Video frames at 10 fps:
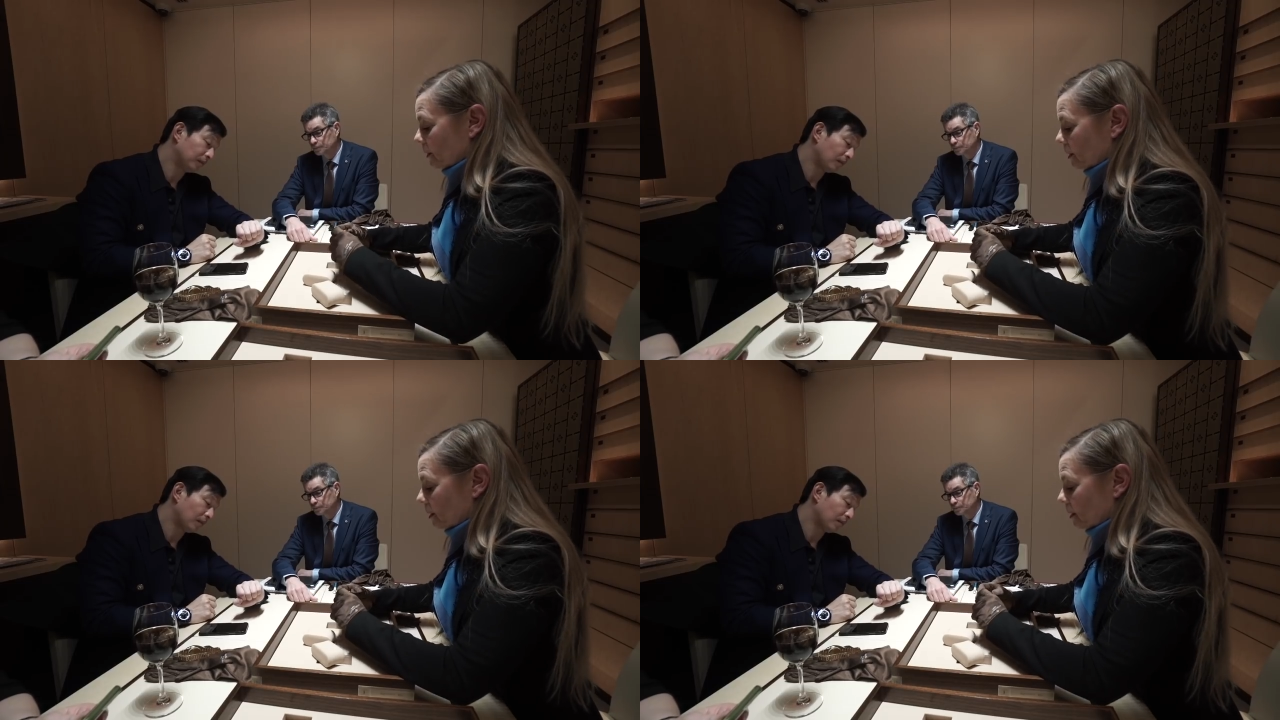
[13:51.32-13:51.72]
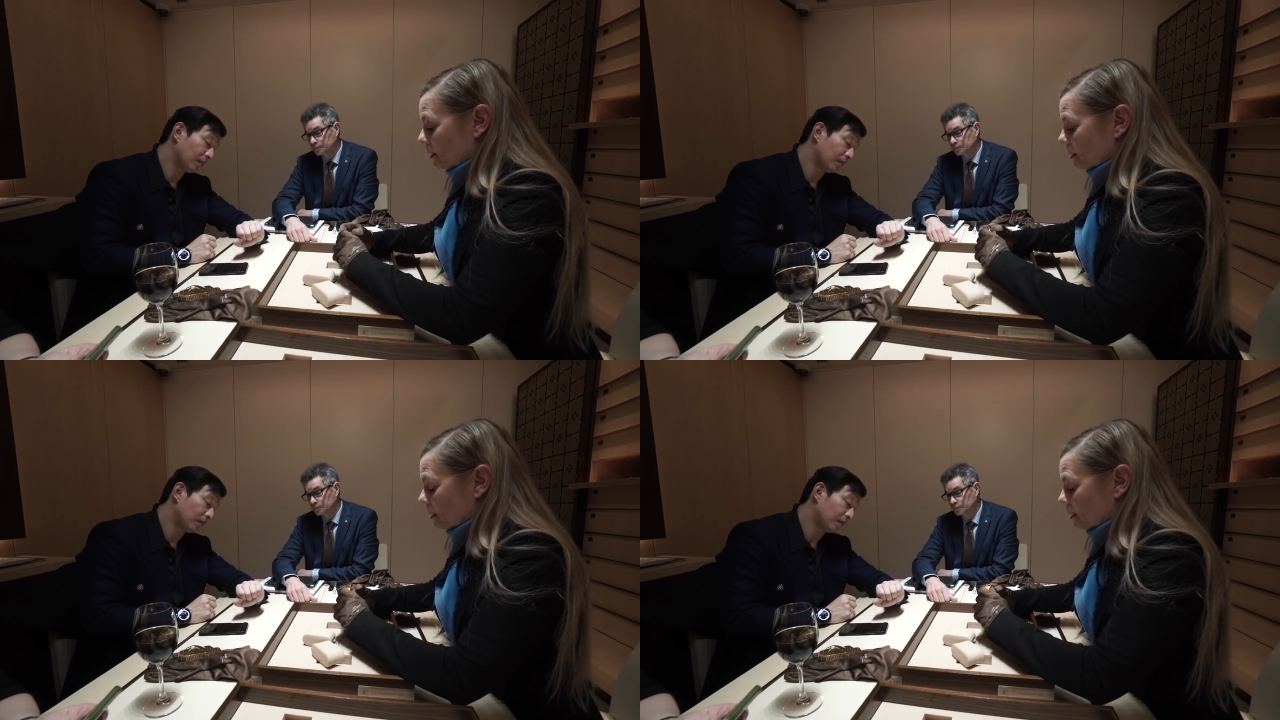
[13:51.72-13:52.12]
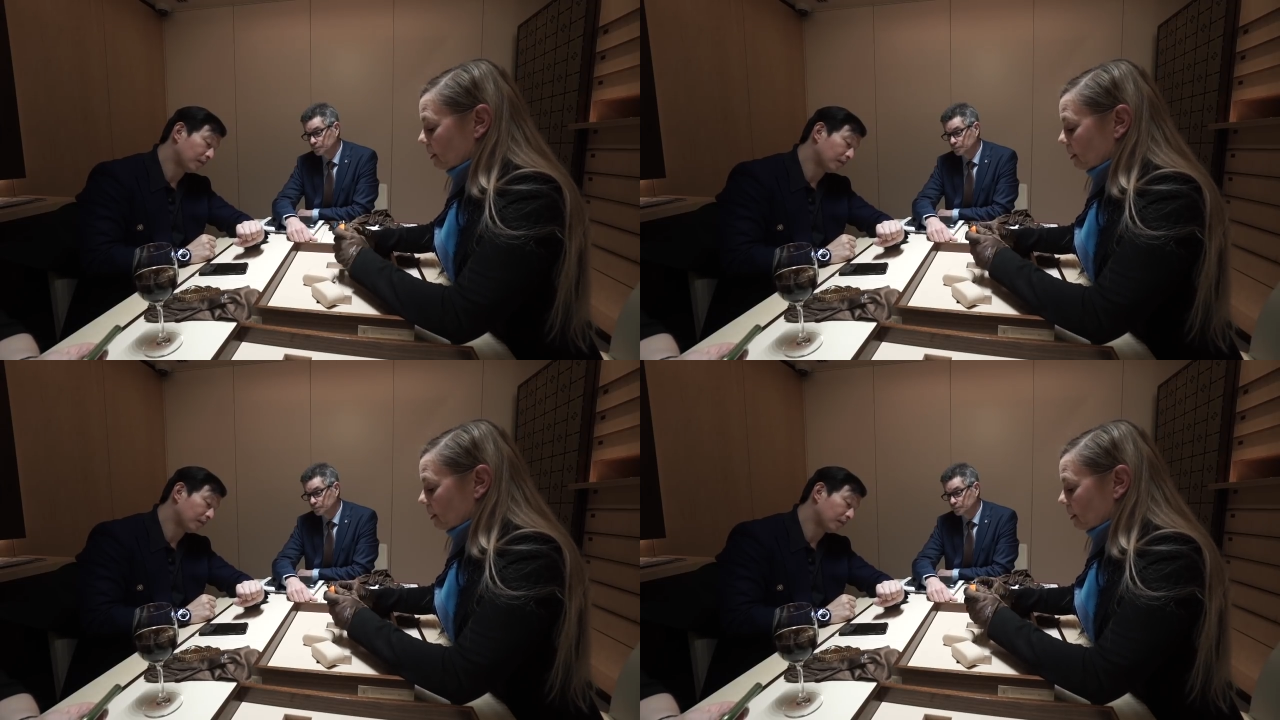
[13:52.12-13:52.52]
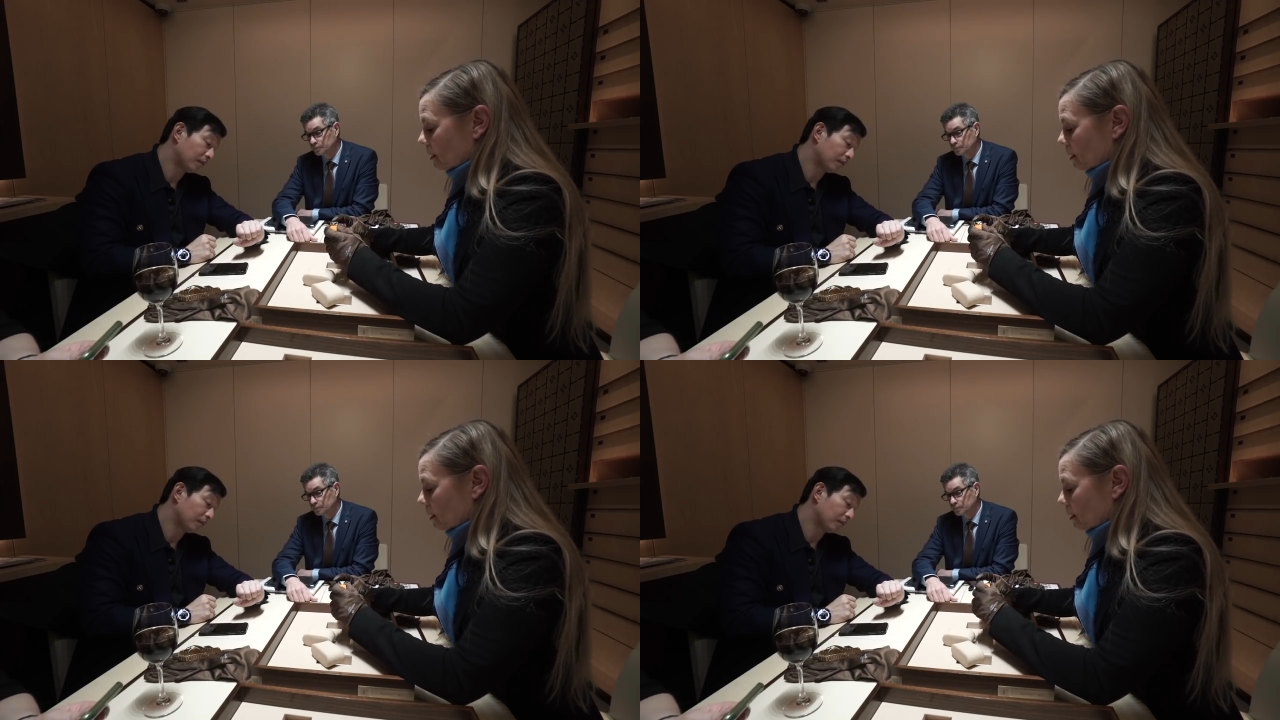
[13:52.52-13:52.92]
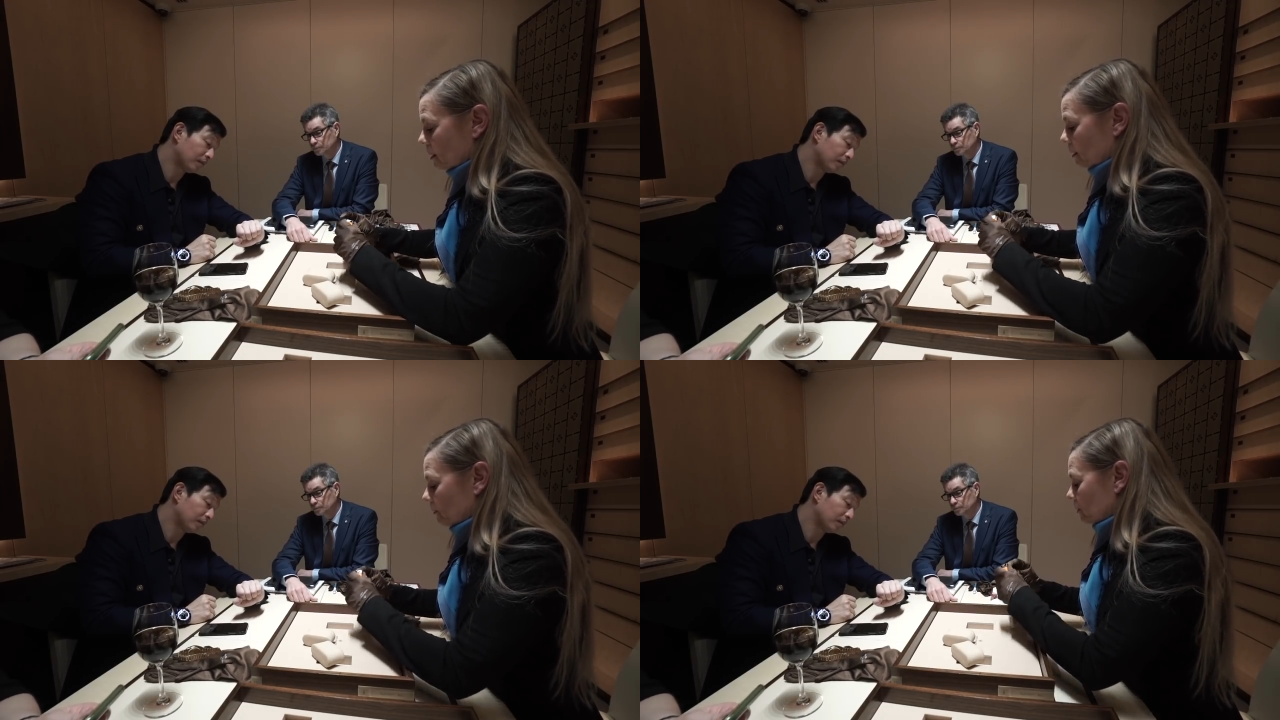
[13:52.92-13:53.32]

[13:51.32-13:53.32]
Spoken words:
(silence)